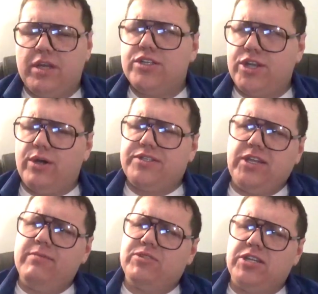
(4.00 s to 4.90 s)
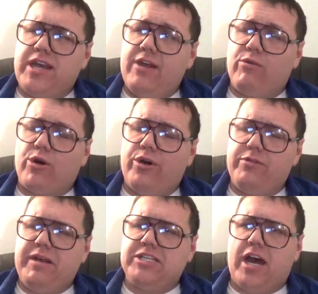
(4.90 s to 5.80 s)
So it seems today we're going
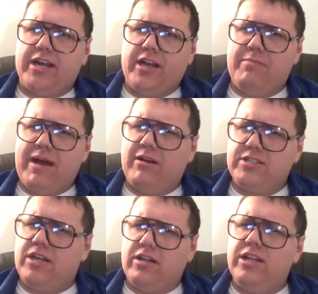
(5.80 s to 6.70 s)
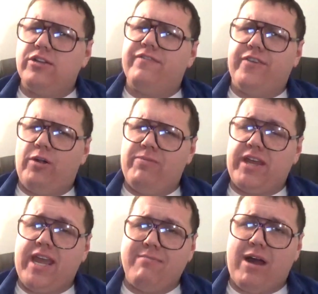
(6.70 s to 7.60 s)
to be talking about a little film
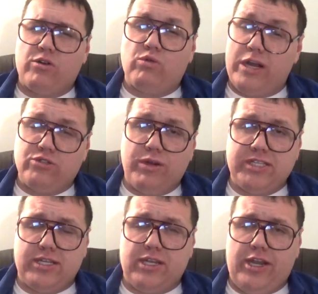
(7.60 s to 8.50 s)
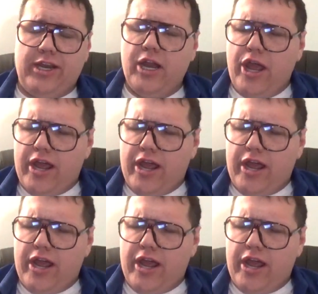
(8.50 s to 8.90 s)
that came out quite recently,